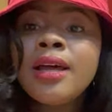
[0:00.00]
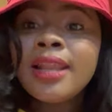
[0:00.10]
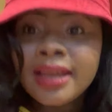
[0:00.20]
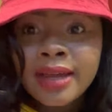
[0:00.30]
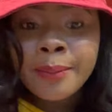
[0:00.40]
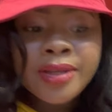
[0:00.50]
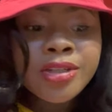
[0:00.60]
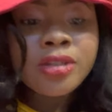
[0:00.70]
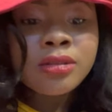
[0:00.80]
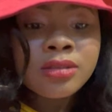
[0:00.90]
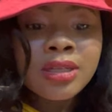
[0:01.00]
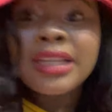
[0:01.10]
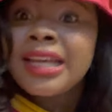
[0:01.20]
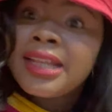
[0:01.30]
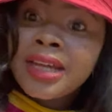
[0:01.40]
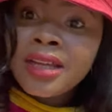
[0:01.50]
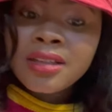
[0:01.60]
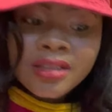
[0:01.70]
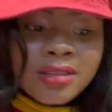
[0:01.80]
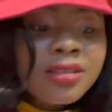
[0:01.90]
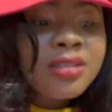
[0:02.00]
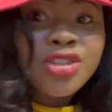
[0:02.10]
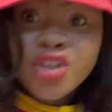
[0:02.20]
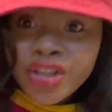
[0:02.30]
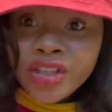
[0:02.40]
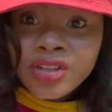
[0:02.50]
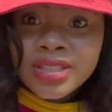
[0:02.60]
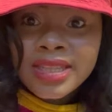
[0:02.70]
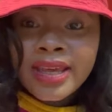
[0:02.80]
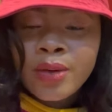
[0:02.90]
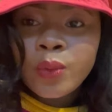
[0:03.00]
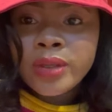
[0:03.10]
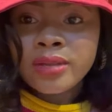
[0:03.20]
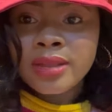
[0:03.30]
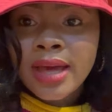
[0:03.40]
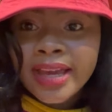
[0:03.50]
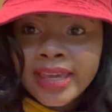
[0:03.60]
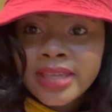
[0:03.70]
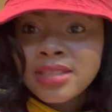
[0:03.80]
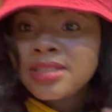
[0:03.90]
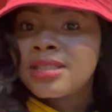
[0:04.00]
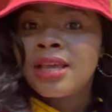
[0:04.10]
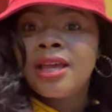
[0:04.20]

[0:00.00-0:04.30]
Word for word: like i mentioned nana is joining us there with her kids